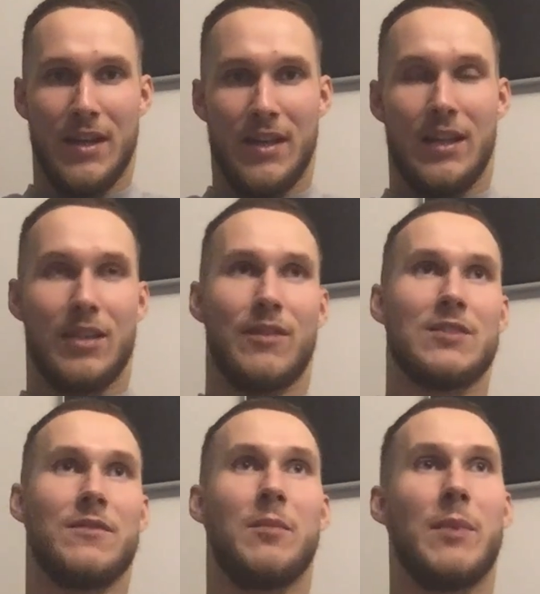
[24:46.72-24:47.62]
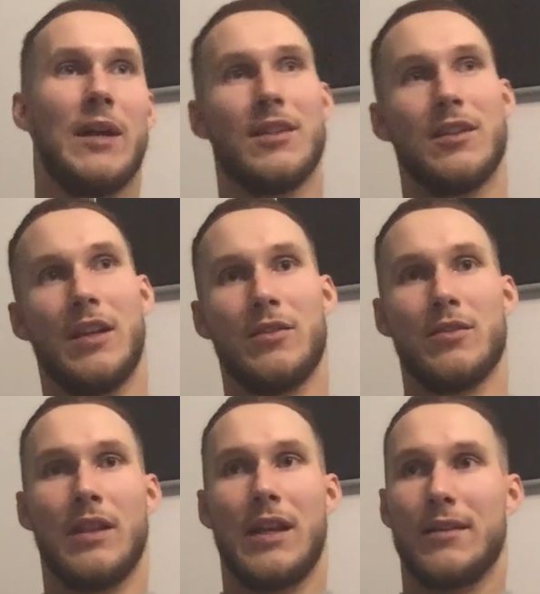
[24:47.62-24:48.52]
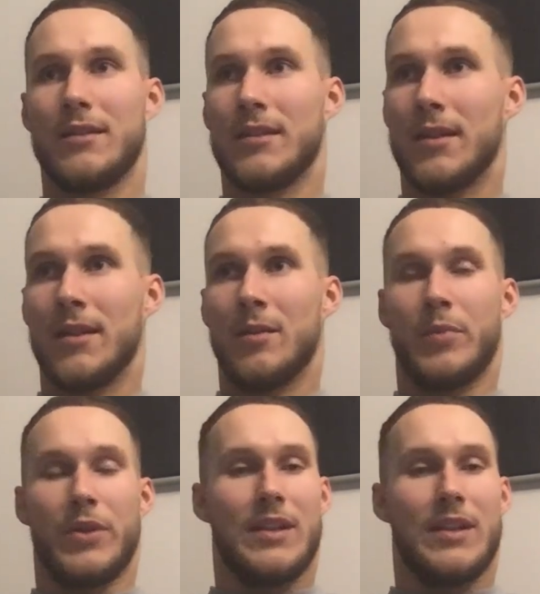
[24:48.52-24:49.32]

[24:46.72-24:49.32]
It was way better than to like put